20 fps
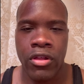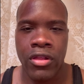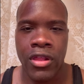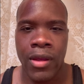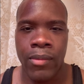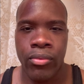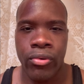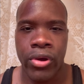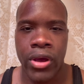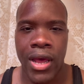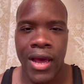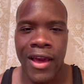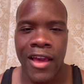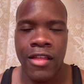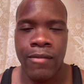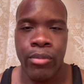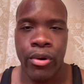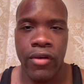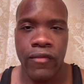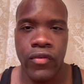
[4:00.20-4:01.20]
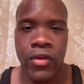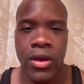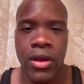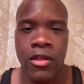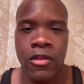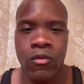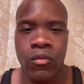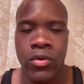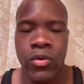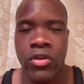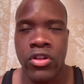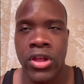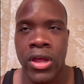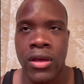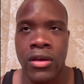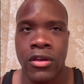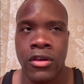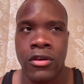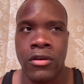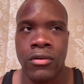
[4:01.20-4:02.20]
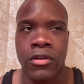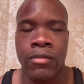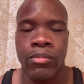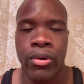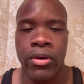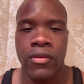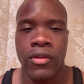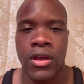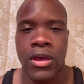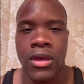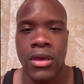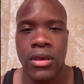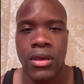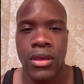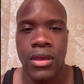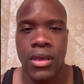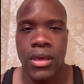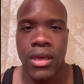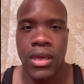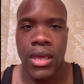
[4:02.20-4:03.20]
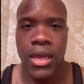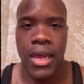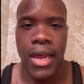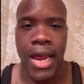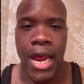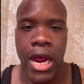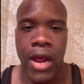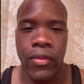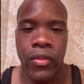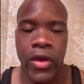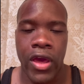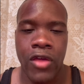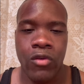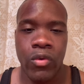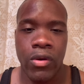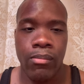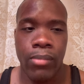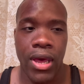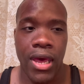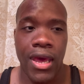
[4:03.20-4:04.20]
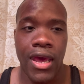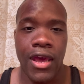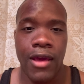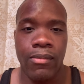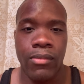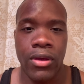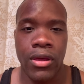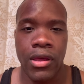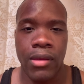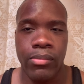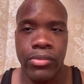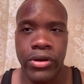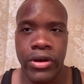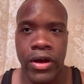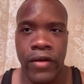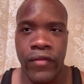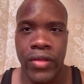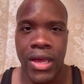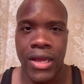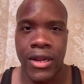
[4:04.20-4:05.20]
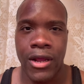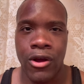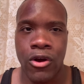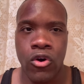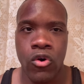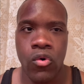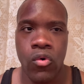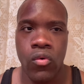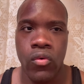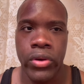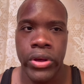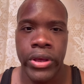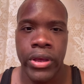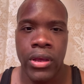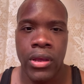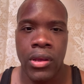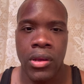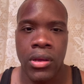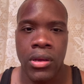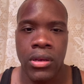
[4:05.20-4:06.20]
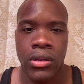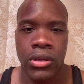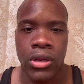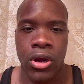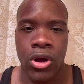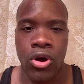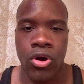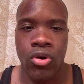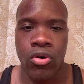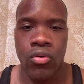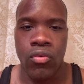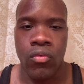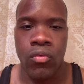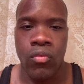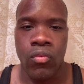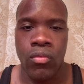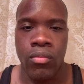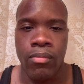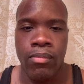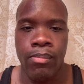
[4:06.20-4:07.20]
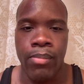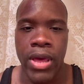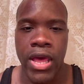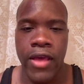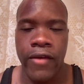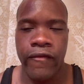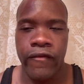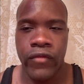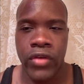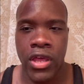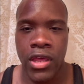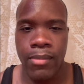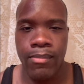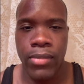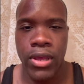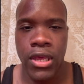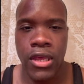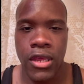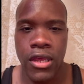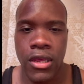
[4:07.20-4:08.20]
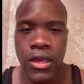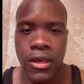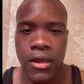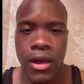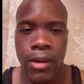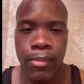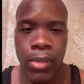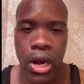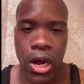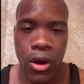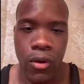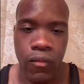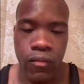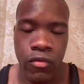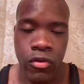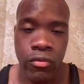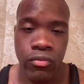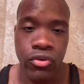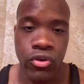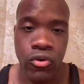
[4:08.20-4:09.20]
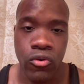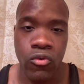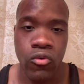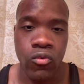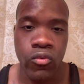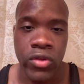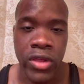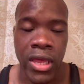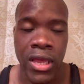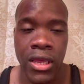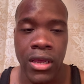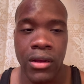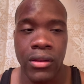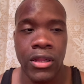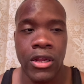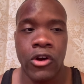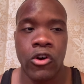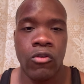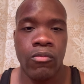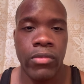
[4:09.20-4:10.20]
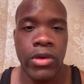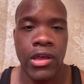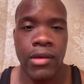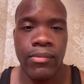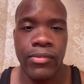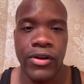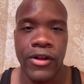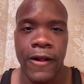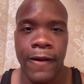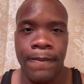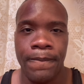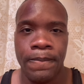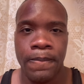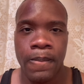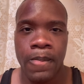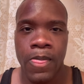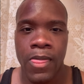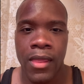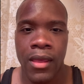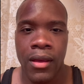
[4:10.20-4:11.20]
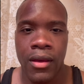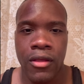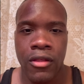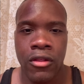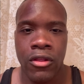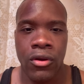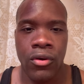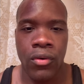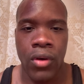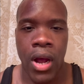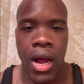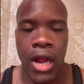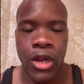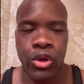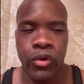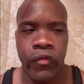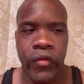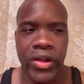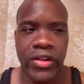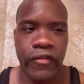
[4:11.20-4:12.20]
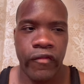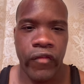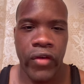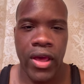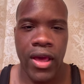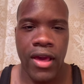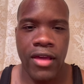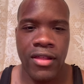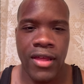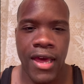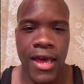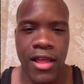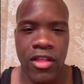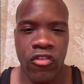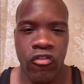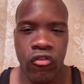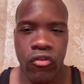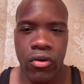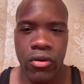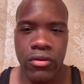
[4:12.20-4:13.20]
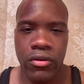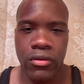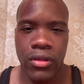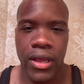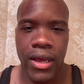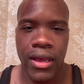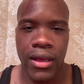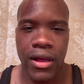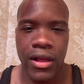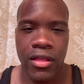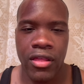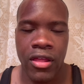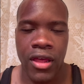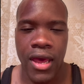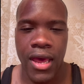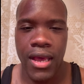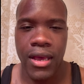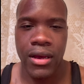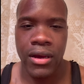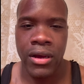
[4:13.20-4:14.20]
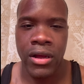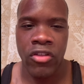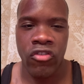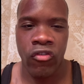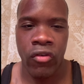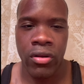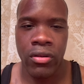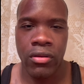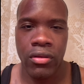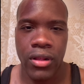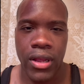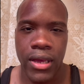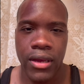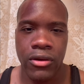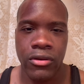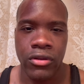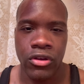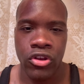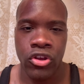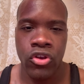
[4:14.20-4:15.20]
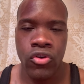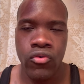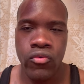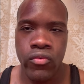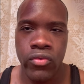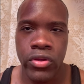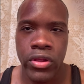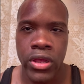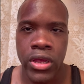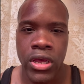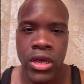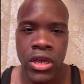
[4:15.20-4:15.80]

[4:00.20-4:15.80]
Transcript: to separate like his birthday to where was sharing Q on his birthday how things went bad, man. But I feel like the whole the whole beef can be about two dudes can get along, man. But so I do feel like fans had trying to like attack and trying to like an accuse